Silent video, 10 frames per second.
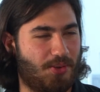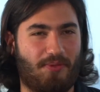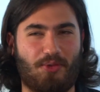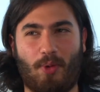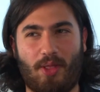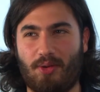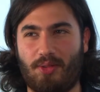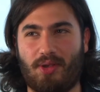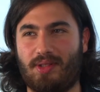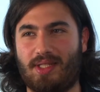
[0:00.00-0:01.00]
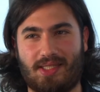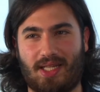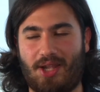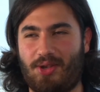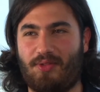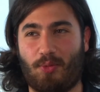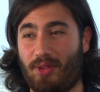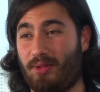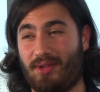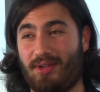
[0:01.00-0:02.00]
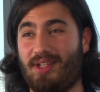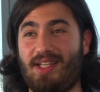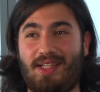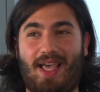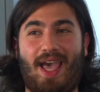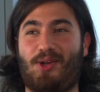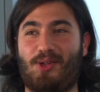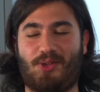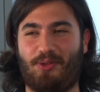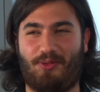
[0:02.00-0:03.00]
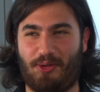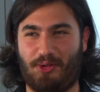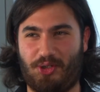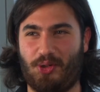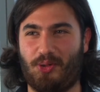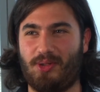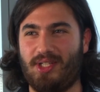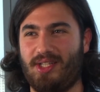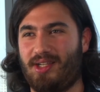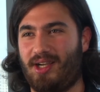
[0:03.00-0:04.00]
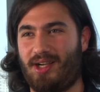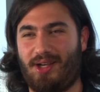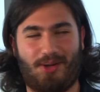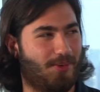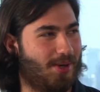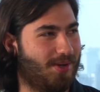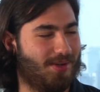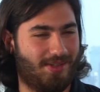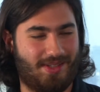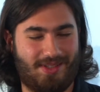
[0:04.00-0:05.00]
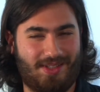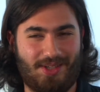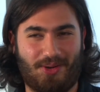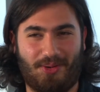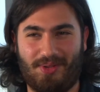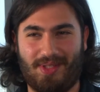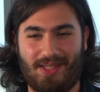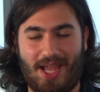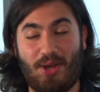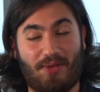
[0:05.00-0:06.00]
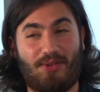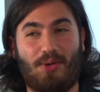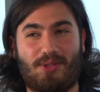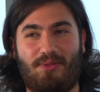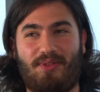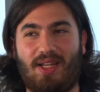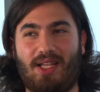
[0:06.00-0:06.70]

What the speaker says: You have to weather the dislike. You have to weather the heckles on the first show, where, you know, and you have to also feel like,